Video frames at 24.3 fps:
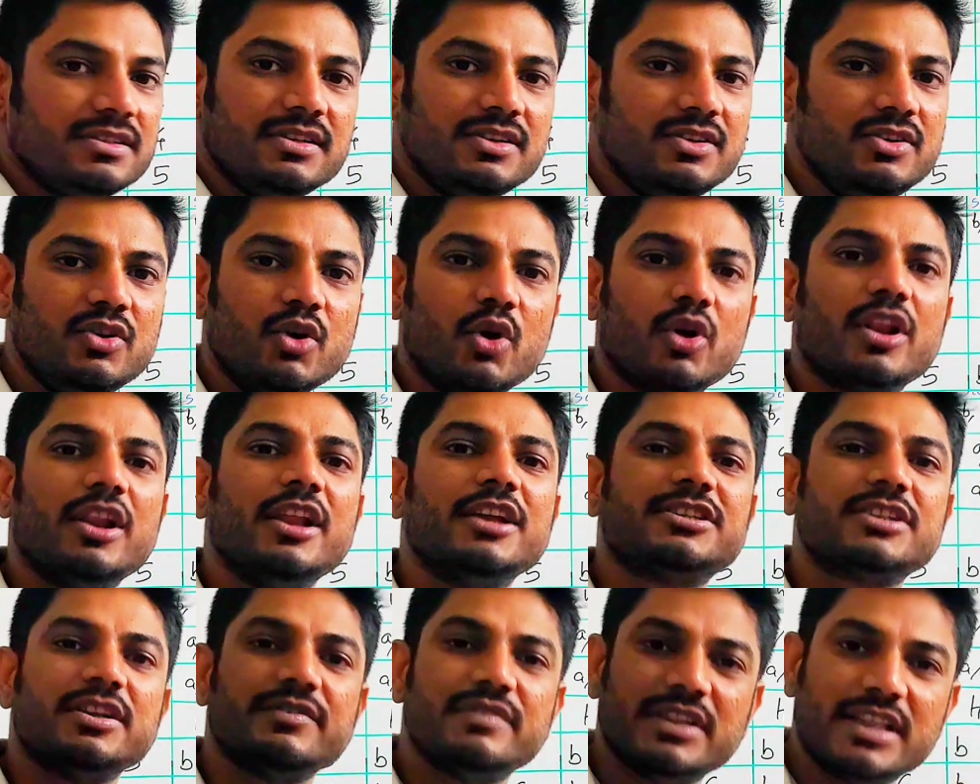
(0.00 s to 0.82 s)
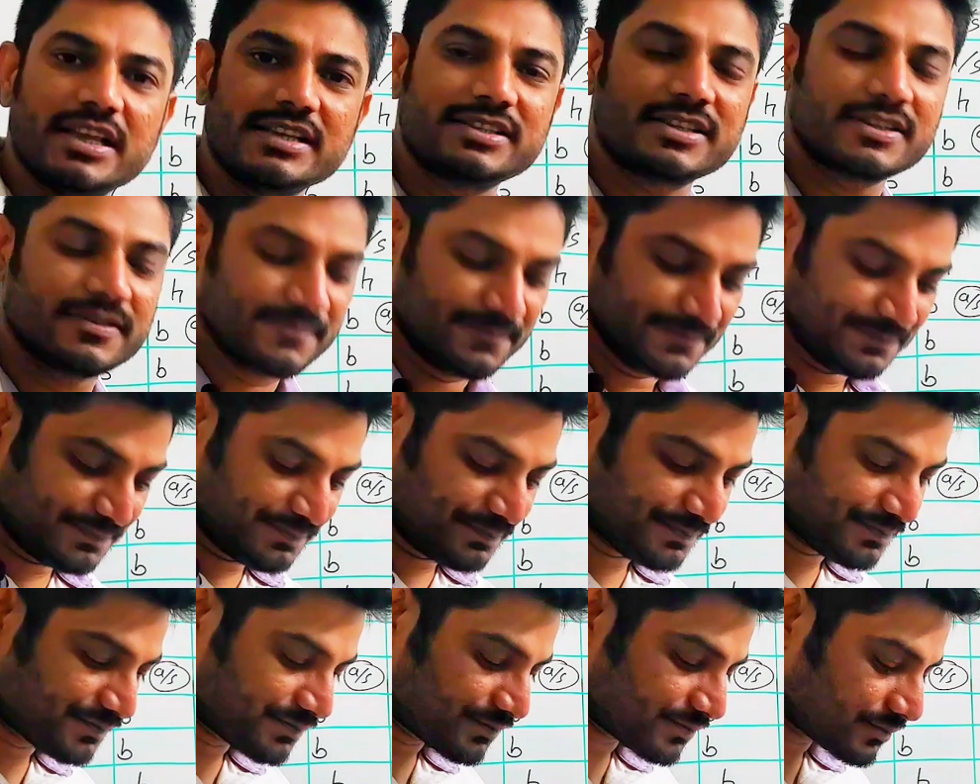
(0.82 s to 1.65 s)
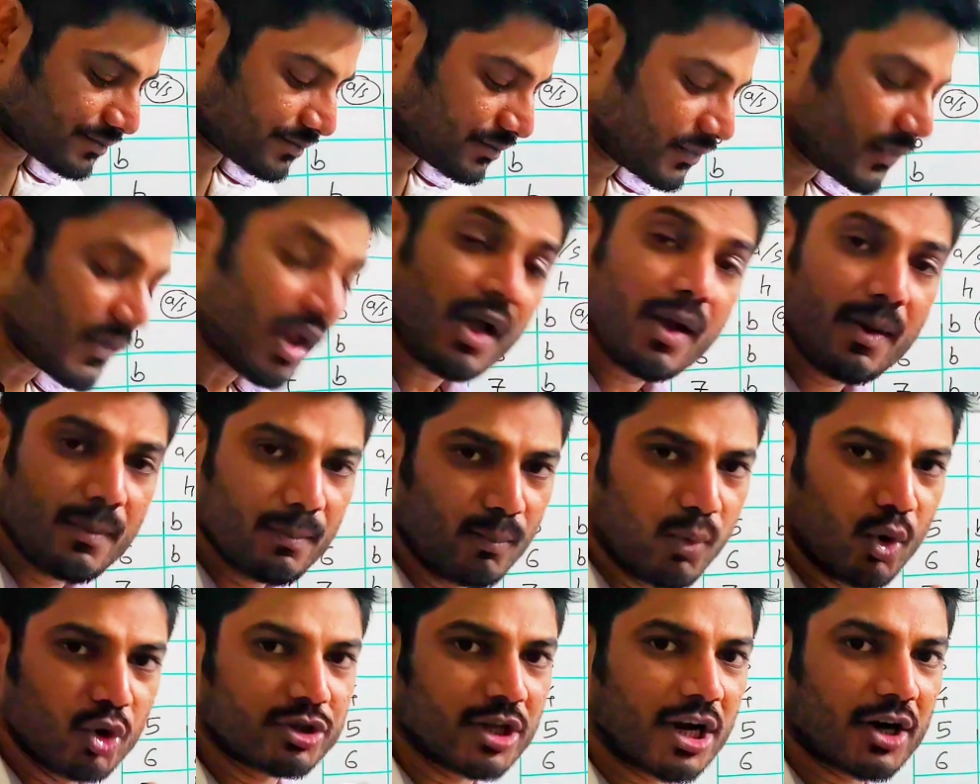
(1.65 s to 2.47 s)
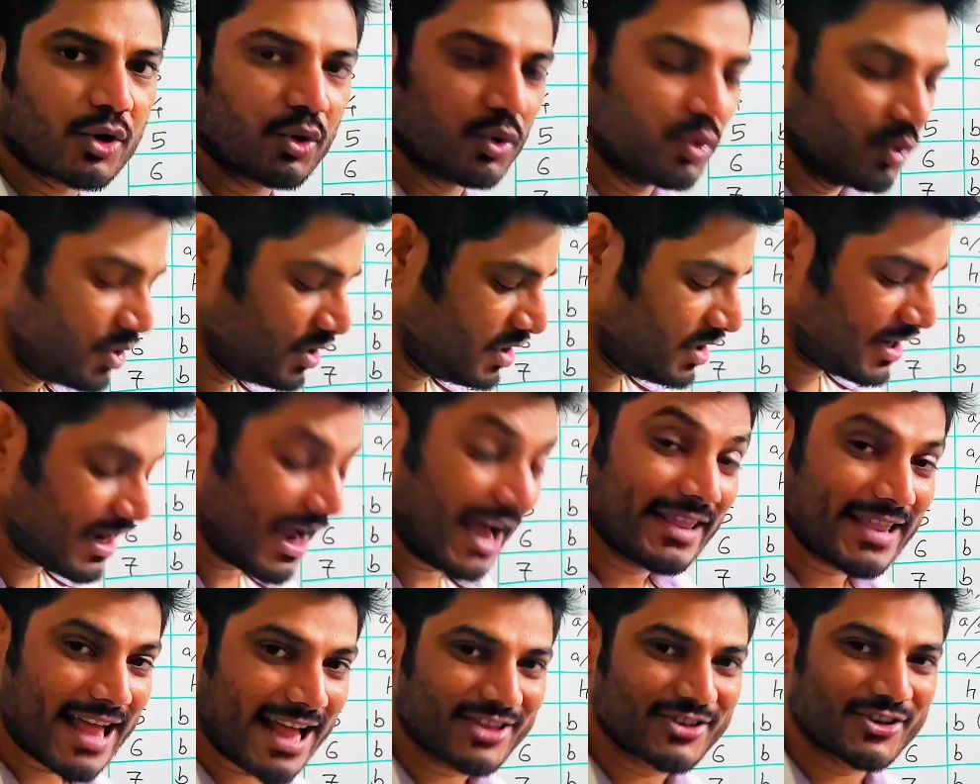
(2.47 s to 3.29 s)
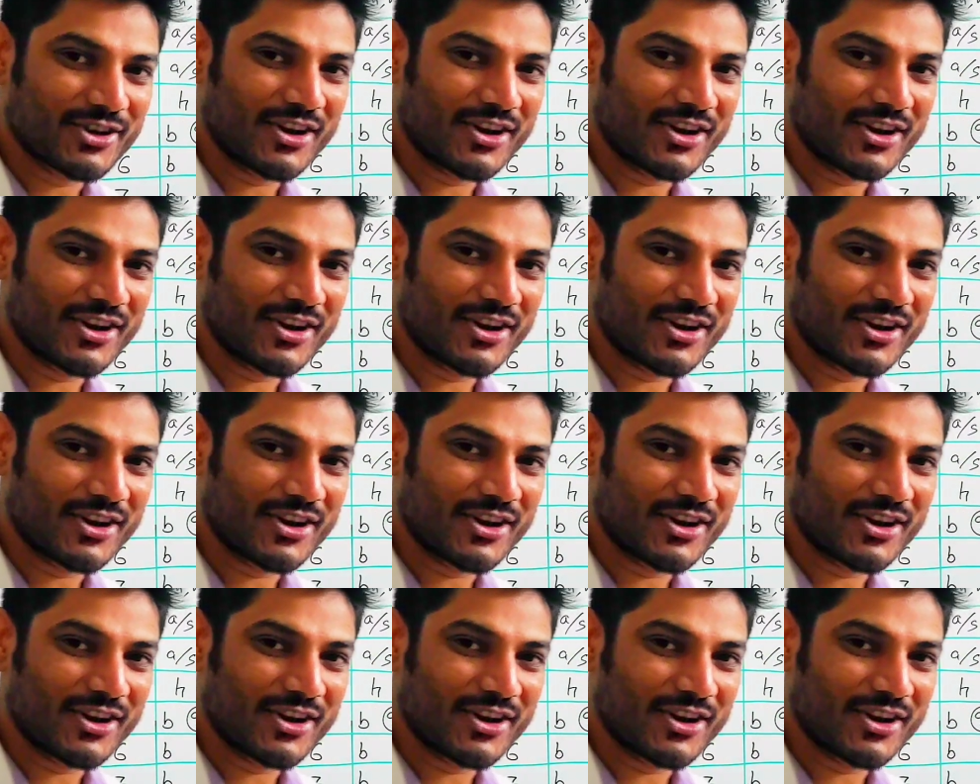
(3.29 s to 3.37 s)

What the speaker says: No relation with this. Both are true. And that's